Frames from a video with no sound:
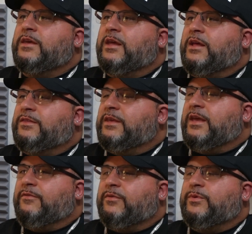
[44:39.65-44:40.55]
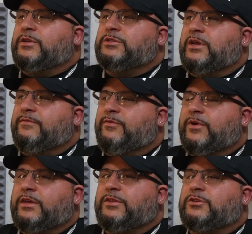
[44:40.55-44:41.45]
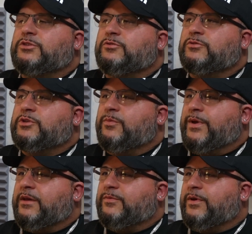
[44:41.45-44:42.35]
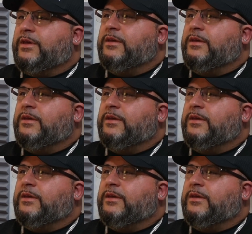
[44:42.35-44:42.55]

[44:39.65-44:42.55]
and I think everybody should have the right to choose their pathway.